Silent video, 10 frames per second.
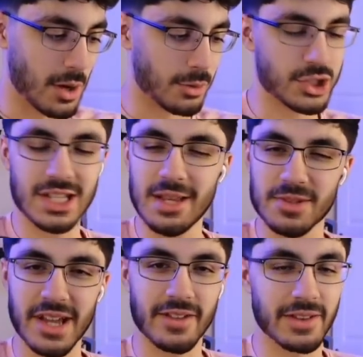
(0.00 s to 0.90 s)
We'll just keep
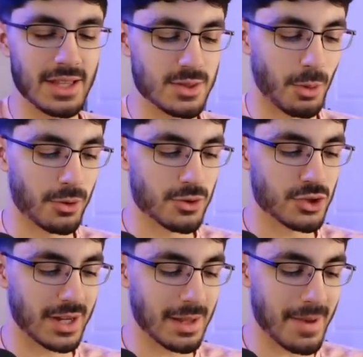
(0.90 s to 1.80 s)
cycling these Mortars,
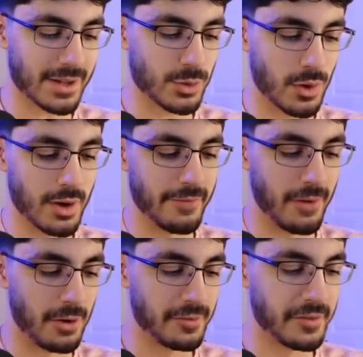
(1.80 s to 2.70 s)
try and get back to our
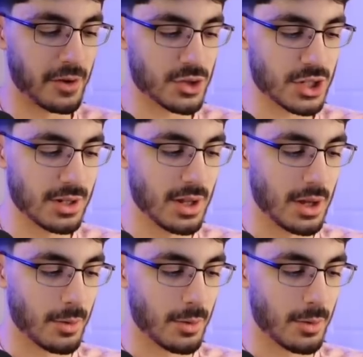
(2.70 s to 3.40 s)
evolved version.